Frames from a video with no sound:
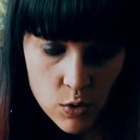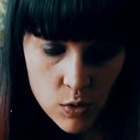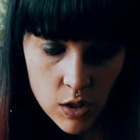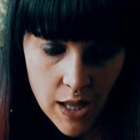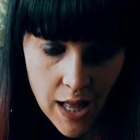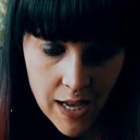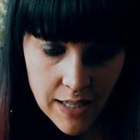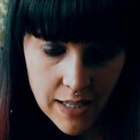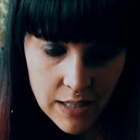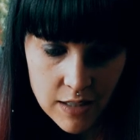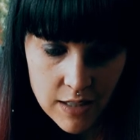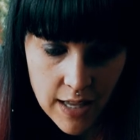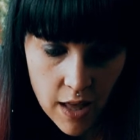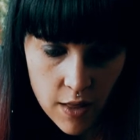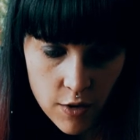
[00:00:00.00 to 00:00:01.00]
clacking
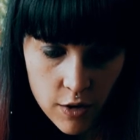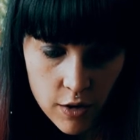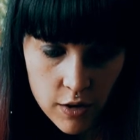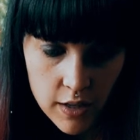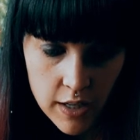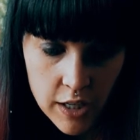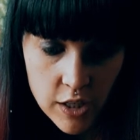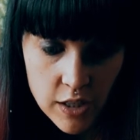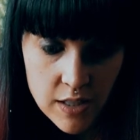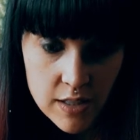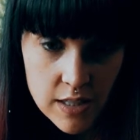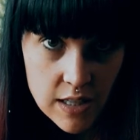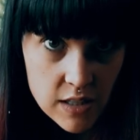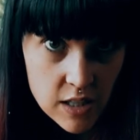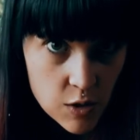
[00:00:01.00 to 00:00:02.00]
together. It could
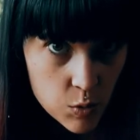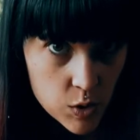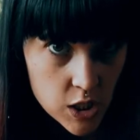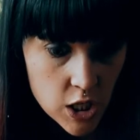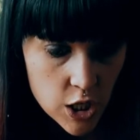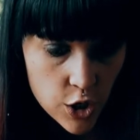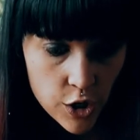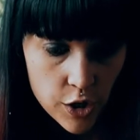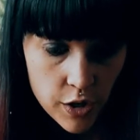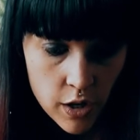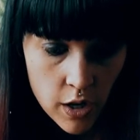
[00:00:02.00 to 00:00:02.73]
sense he was here.